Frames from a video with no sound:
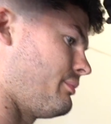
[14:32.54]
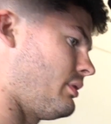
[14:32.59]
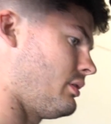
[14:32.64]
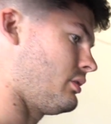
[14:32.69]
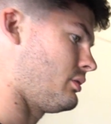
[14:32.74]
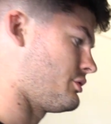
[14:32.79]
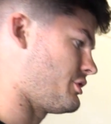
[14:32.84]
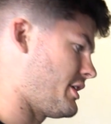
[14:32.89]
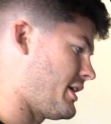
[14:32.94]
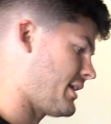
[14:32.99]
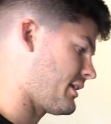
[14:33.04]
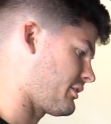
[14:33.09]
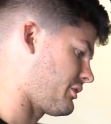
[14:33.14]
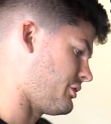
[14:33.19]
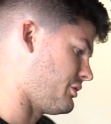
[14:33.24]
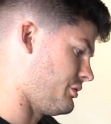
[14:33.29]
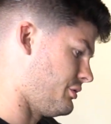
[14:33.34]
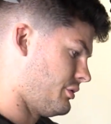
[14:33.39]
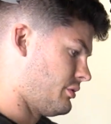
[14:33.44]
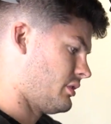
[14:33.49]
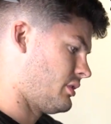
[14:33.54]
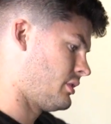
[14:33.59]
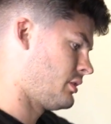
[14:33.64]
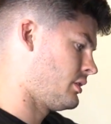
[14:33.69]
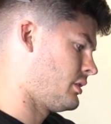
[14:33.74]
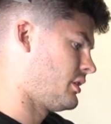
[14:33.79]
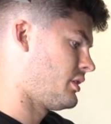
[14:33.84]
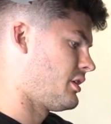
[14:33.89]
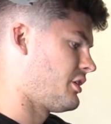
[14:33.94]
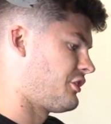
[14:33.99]
pull jack to
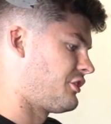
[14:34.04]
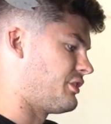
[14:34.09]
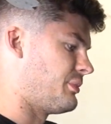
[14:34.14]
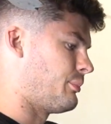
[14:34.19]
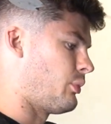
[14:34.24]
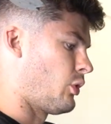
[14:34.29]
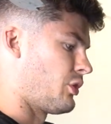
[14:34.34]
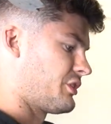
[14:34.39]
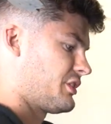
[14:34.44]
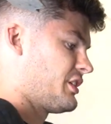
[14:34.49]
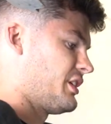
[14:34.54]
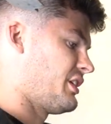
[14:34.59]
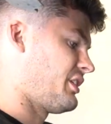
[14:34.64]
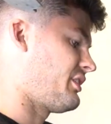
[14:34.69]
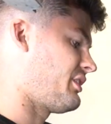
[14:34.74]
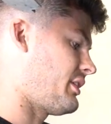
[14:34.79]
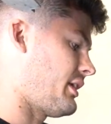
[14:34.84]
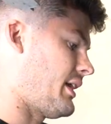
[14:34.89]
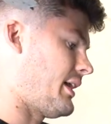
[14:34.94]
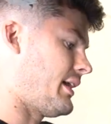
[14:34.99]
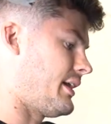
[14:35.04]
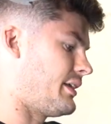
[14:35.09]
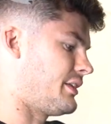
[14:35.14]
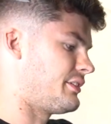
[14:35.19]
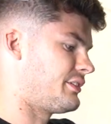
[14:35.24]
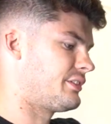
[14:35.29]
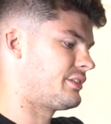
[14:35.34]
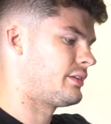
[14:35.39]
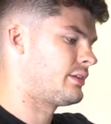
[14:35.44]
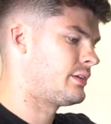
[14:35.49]
support this,
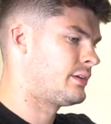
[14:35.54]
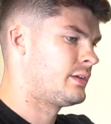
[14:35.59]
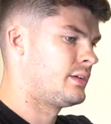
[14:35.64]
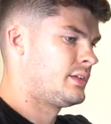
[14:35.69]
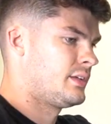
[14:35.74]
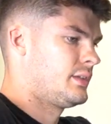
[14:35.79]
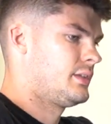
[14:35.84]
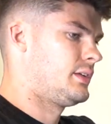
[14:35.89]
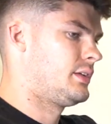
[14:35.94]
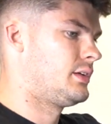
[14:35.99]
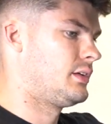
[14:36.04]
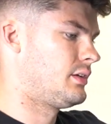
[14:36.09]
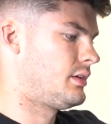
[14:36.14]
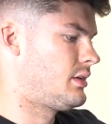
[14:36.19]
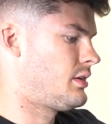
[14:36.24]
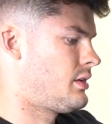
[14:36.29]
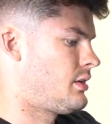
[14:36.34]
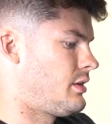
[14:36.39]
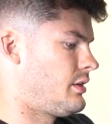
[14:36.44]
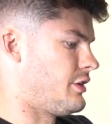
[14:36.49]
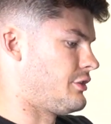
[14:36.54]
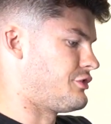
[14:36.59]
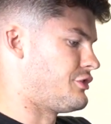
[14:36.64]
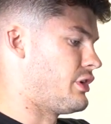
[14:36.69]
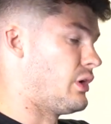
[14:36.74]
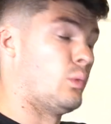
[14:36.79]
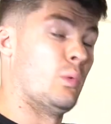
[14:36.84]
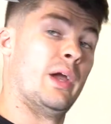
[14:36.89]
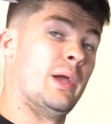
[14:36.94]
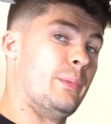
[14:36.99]
as there's
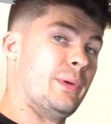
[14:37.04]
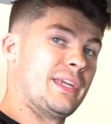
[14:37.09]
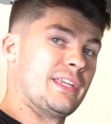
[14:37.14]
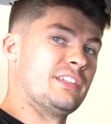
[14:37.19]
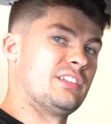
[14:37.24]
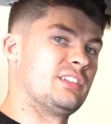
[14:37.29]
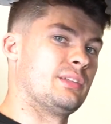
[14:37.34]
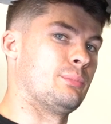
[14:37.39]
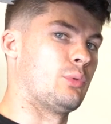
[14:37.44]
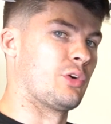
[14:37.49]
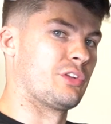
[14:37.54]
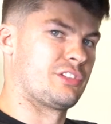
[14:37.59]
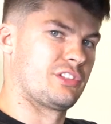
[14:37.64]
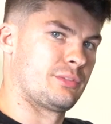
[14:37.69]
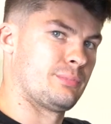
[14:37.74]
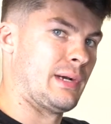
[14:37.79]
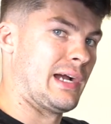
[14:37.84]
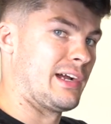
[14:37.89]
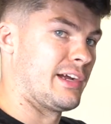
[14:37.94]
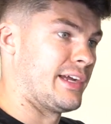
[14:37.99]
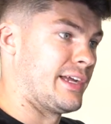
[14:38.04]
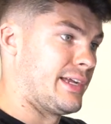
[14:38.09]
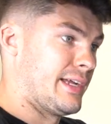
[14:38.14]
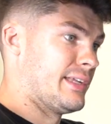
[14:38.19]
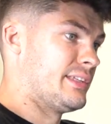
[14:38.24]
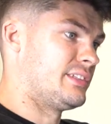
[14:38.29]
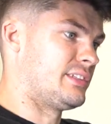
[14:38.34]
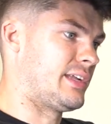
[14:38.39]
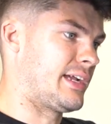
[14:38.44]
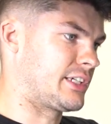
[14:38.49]
no way we can support this by our
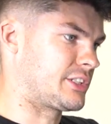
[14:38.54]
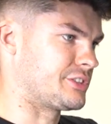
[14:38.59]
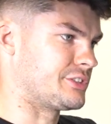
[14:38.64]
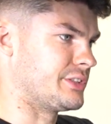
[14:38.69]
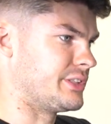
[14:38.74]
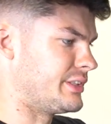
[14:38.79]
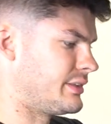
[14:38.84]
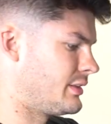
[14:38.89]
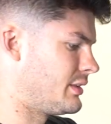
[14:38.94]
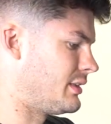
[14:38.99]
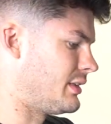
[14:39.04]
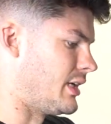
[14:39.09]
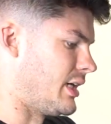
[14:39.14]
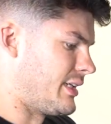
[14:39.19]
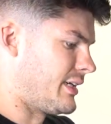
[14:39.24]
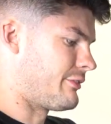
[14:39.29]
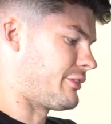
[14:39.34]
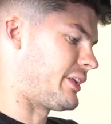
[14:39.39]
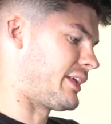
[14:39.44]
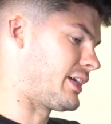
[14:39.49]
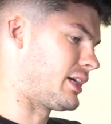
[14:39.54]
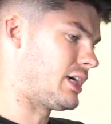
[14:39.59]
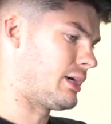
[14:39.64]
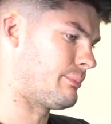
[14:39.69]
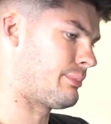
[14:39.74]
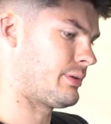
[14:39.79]
hands and actually line everything up.